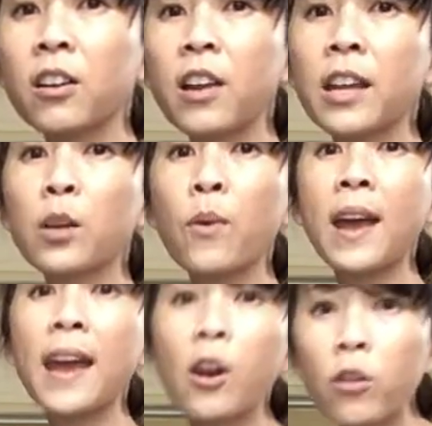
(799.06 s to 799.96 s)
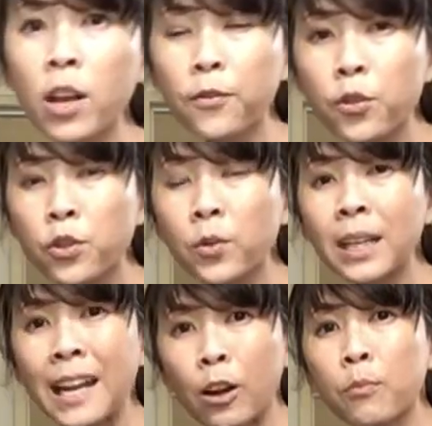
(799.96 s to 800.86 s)
Anyway, if you're
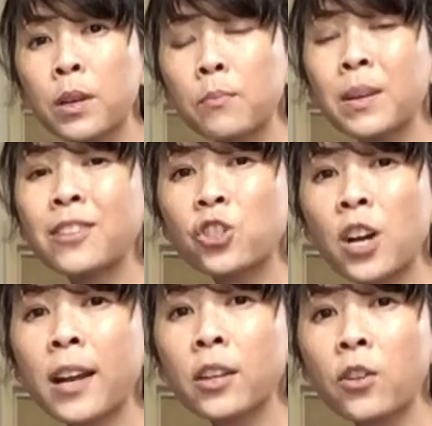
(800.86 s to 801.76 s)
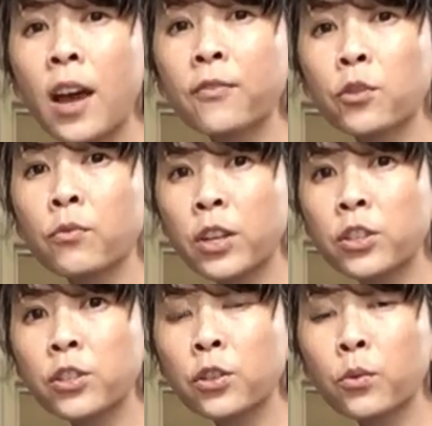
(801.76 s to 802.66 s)
doing an Airbnb in China, you have to
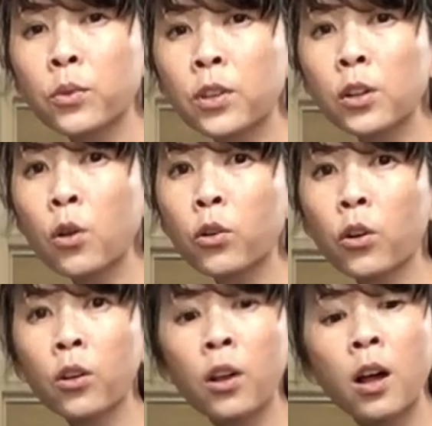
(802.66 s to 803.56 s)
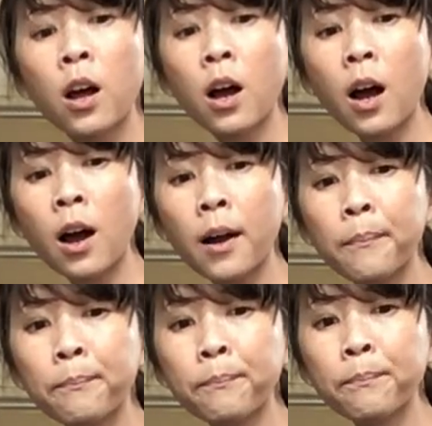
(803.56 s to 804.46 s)
register with the local,
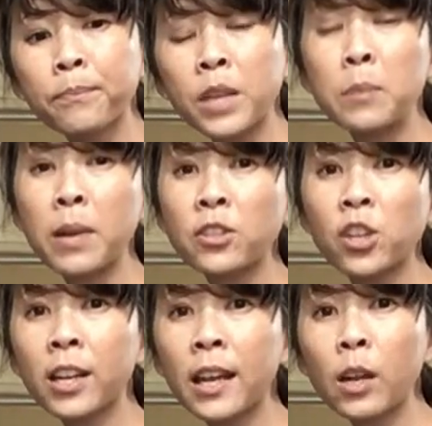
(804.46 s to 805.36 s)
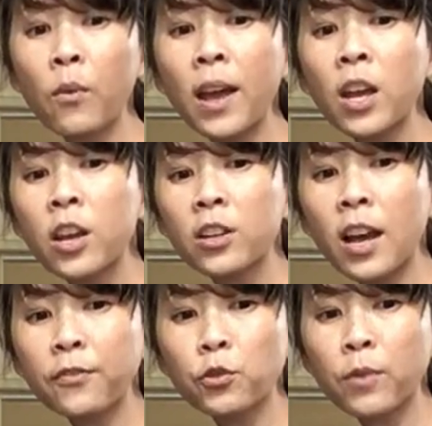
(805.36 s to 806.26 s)
in Beijing anyway, you
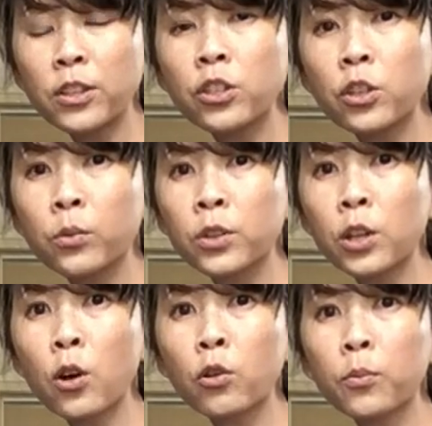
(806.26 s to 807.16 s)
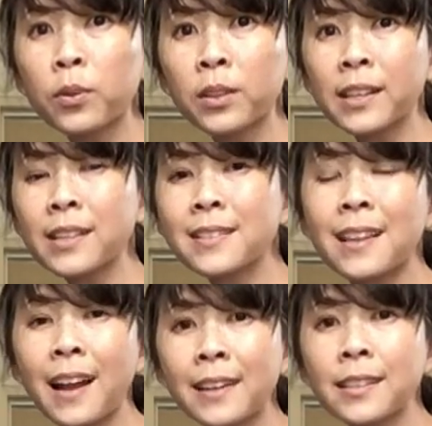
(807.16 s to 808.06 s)
have to register with the local police,
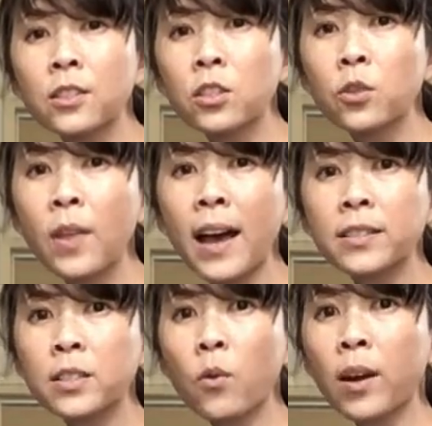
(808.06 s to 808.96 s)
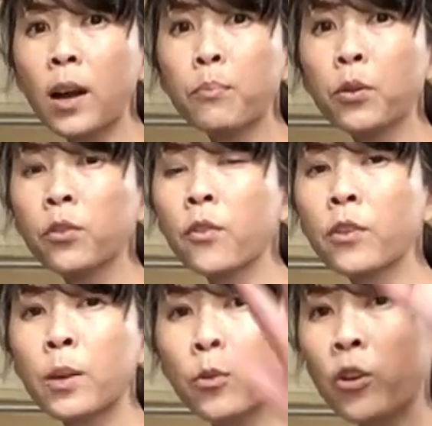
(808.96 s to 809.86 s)
and I didn't do that, so I got pulled over
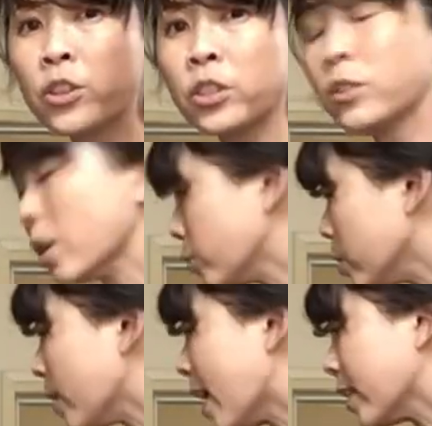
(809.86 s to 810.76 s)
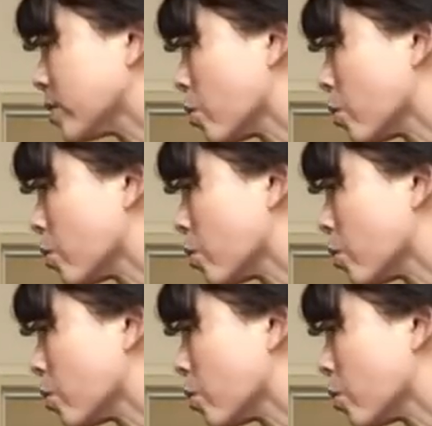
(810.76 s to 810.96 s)
at immigration. Don't do that, it's